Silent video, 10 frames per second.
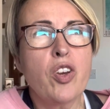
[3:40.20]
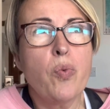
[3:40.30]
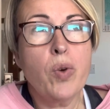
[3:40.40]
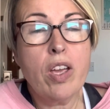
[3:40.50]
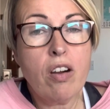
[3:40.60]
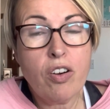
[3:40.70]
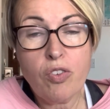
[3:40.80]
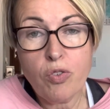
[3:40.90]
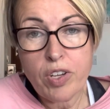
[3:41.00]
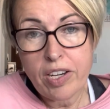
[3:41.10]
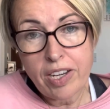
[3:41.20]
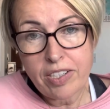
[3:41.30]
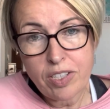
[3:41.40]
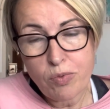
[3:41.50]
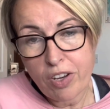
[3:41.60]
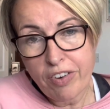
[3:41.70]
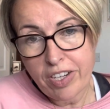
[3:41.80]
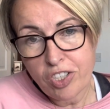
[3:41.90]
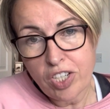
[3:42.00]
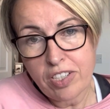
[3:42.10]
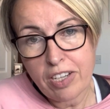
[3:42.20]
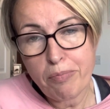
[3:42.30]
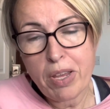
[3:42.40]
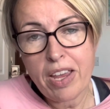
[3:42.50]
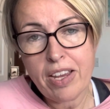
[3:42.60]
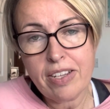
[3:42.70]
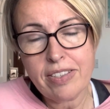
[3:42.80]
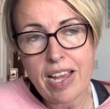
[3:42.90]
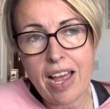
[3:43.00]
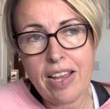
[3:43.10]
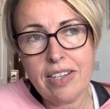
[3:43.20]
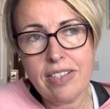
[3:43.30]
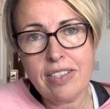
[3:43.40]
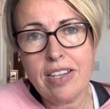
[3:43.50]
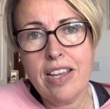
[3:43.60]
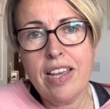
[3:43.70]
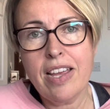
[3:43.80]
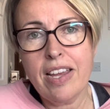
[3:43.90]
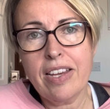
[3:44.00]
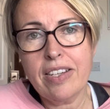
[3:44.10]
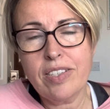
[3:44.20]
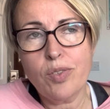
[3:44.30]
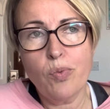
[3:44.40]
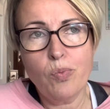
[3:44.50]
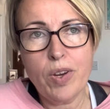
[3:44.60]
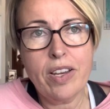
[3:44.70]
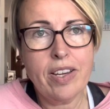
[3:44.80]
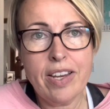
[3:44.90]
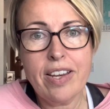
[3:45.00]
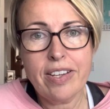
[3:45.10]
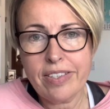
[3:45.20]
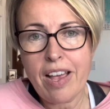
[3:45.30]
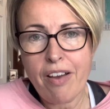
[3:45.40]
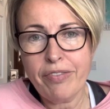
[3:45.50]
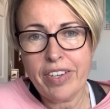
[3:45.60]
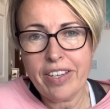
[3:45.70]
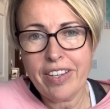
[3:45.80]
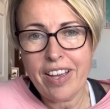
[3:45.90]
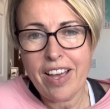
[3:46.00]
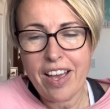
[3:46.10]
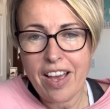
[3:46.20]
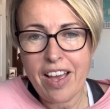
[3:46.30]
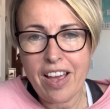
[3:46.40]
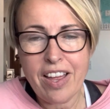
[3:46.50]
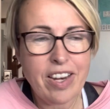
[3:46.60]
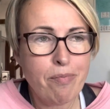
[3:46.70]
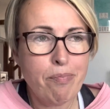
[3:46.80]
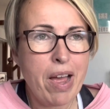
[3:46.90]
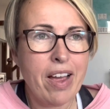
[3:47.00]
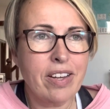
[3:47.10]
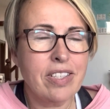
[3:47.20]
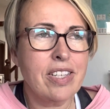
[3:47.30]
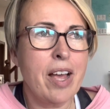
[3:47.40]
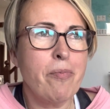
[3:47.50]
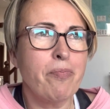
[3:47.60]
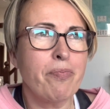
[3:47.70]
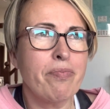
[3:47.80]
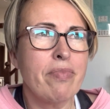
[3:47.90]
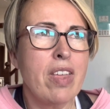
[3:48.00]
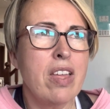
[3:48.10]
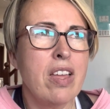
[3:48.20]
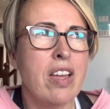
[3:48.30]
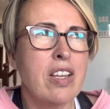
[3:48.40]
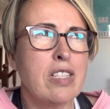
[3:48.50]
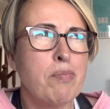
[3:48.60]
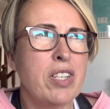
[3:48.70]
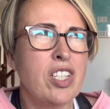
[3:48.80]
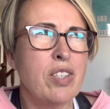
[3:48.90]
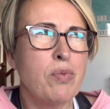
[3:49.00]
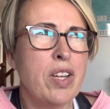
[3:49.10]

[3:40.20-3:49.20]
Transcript: we are all connected, we're energetic beings, and it is having an impact, especially